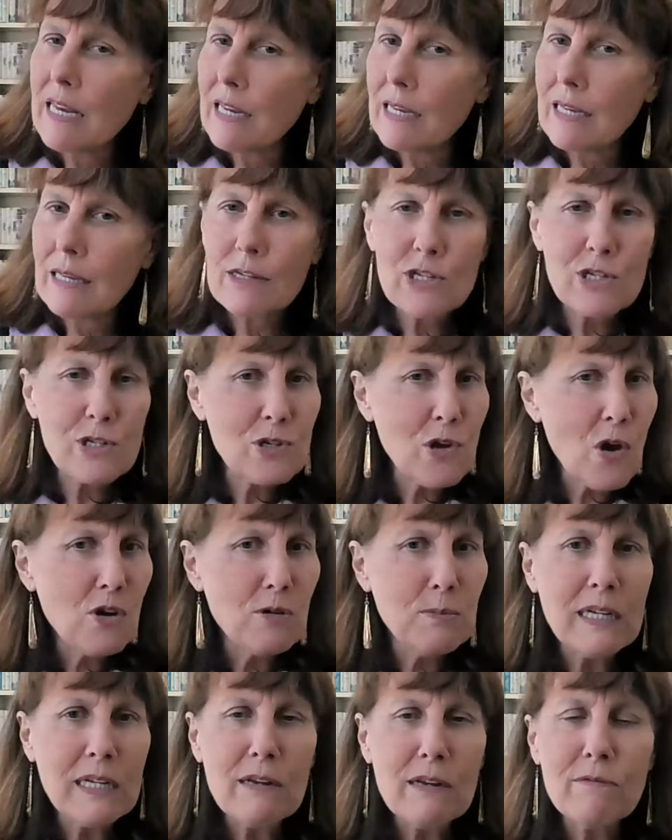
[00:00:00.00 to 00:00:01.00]
getting
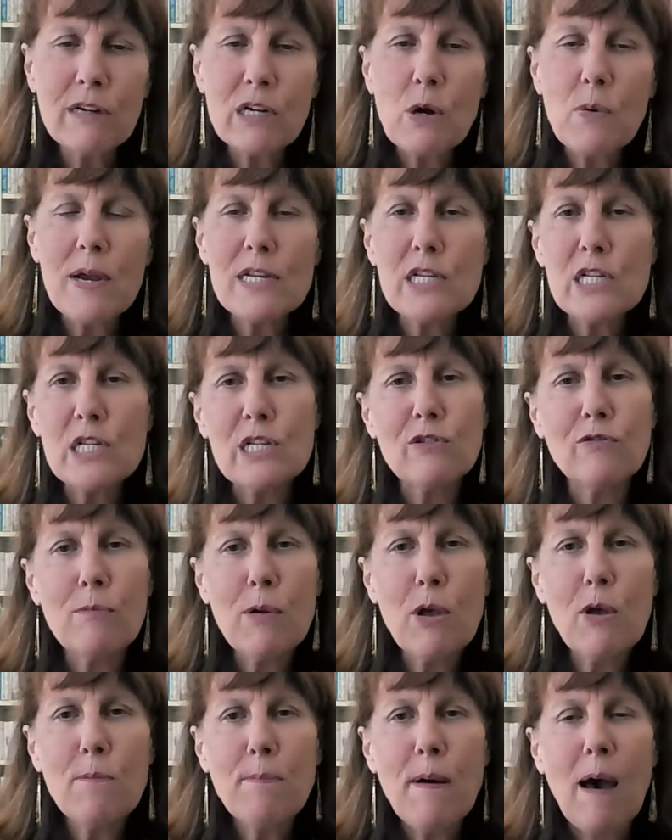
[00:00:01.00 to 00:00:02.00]
so many requests
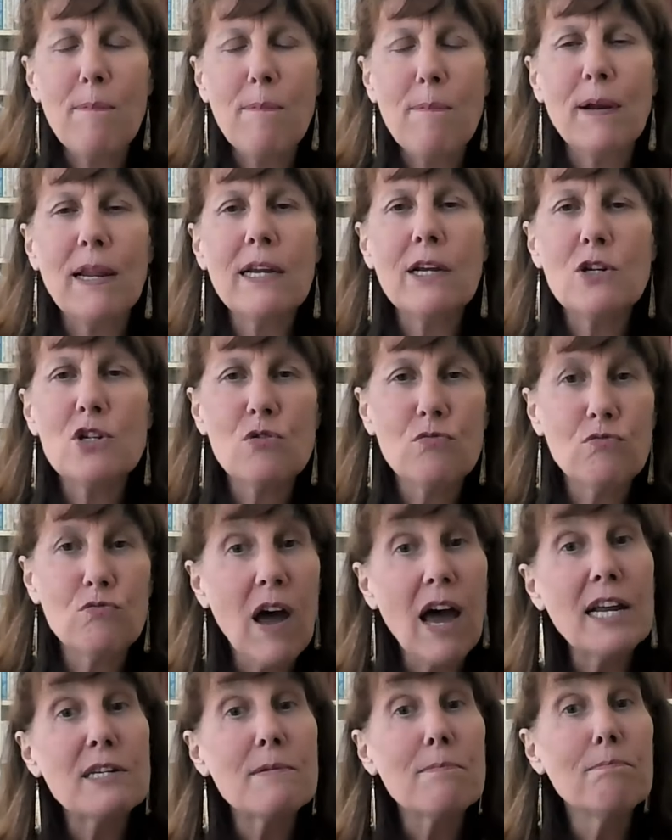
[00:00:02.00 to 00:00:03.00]
from her public to
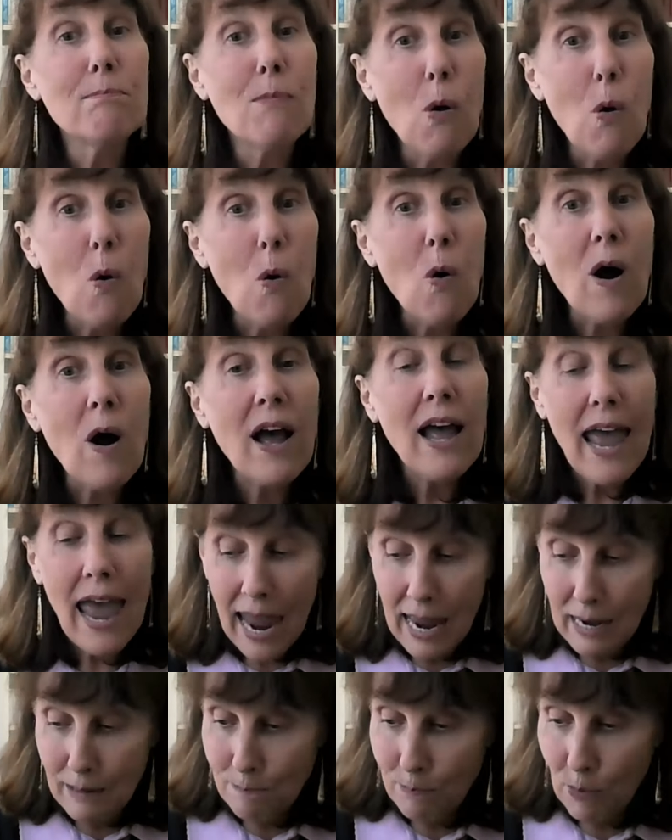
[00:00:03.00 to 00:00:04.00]
write more
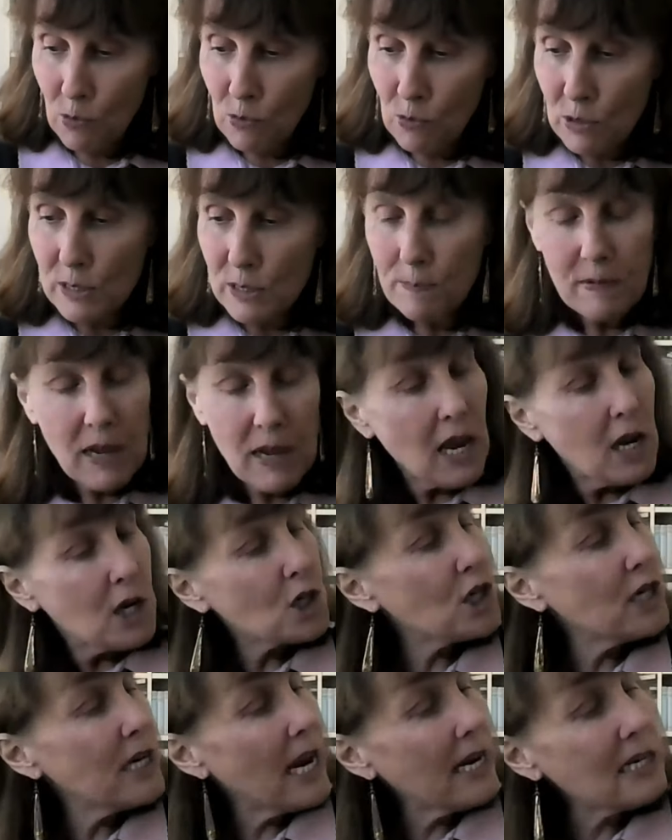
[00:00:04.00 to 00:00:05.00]
Anne books,
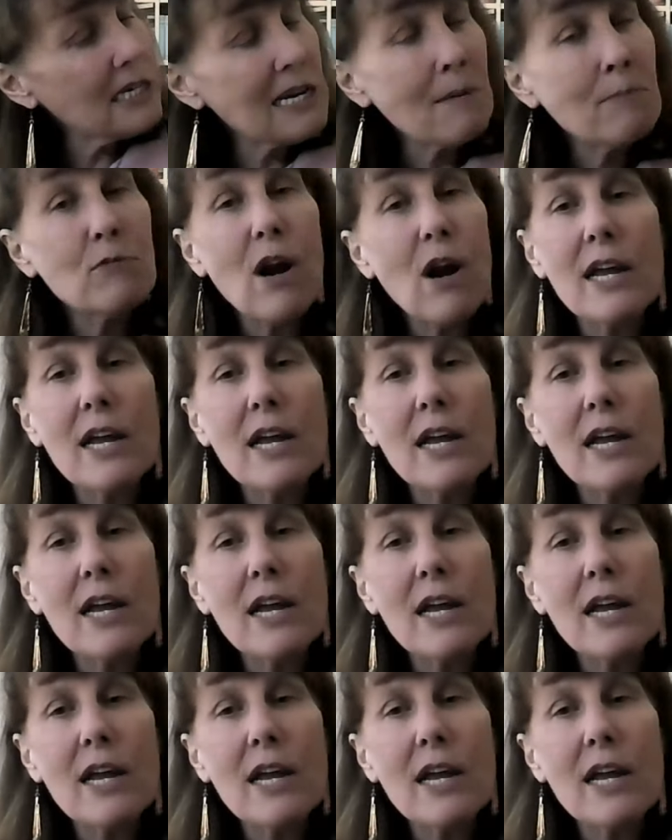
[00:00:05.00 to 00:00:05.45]
she ended up